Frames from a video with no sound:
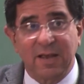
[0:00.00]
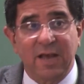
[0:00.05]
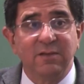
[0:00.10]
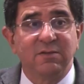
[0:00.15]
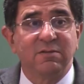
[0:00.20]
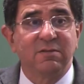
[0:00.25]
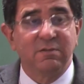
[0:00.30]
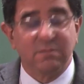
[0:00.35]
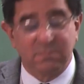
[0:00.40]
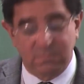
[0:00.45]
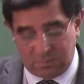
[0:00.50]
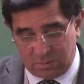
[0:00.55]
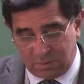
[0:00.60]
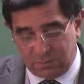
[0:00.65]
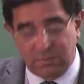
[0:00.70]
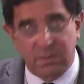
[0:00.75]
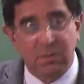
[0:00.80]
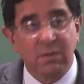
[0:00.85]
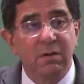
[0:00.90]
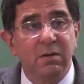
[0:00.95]
the size
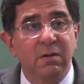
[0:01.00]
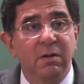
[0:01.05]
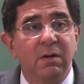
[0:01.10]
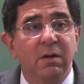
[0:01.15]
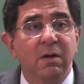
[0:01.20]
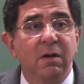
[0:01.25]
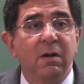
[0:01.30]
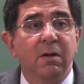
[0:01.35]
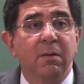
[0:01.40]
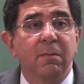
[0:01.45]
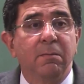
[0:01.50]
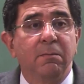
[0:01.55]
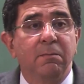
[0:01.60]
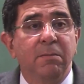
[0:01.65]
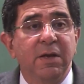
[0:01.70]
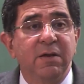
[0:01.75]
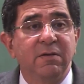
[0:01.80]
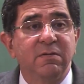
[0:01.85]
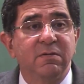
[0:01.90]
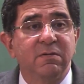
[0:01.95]
of the
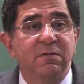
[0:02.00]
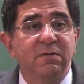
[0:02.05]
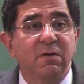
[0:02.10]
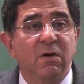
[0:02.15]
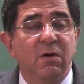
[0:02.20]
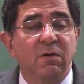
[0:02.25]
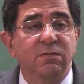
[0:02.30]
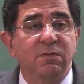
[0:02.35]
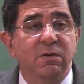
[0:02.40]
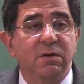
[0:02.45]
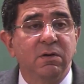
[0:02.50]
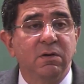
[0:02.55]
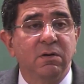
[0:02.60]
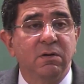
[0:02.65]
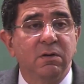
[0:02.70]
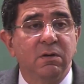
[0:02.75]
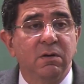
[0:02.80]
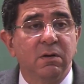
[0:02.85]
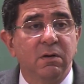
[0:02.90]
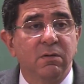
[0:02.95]
base of the
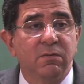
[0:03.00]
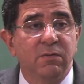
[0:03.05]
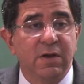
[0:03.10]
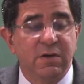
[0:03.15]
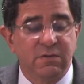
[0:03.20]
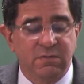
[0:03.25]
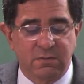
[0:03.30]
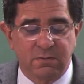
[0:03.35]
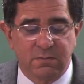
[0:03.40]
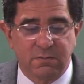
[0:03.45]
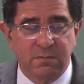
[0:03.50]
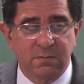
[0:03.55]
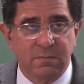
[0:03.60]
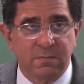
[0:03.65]
phase.